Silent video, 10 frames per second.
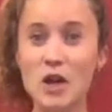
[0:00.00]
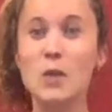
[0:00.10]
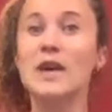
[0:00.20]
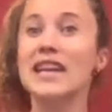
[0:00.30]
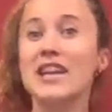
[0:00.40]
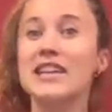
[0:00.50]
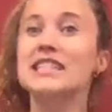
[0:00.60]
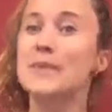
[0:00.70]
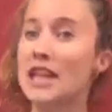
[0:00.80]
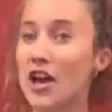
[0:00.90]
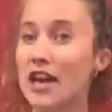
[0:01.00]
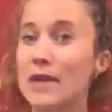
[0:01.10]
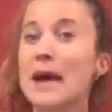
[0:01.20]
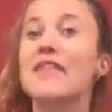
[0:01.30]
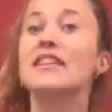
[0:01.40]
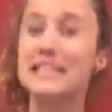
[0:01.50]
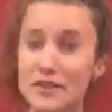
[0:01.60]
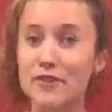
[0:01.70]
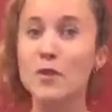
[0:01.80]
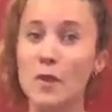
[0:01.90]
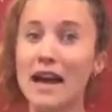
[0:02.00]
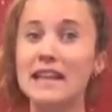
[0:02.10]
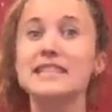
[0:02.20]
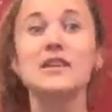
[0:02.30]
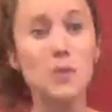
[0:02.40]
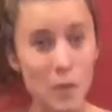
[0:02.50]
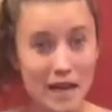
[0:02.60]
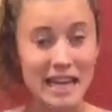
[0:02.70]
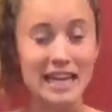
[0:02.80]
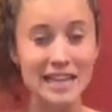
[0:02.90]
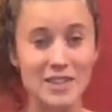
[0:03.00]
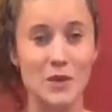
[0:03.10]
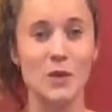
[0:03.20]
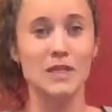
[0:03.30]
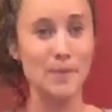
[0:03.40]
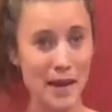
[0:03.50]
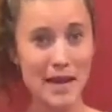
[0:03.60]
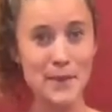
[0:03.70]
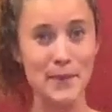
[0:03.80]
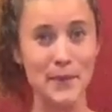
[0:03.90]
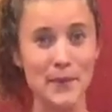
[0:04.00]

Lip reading: we're going to be learning about the different ways that we can talk to people.